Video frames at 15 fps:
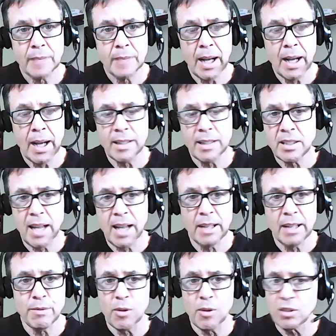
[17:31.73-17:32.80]
I decided to
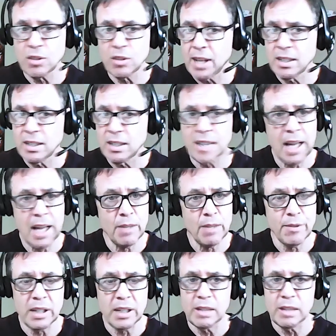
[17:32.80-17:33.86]
focus. I decided to
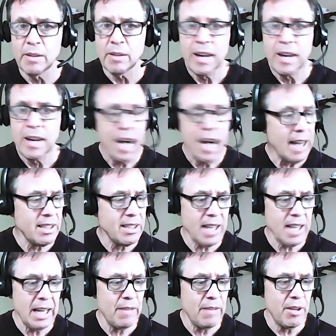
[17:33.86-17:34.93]
forgive. I decided to
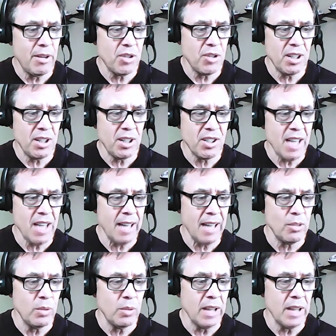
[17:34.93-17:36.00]
have energy. I decided to
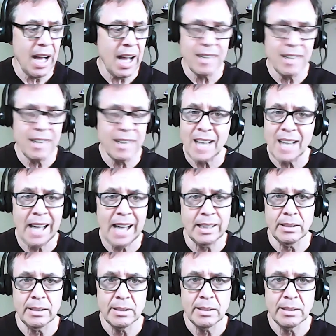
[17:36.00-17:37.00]
win. I decided.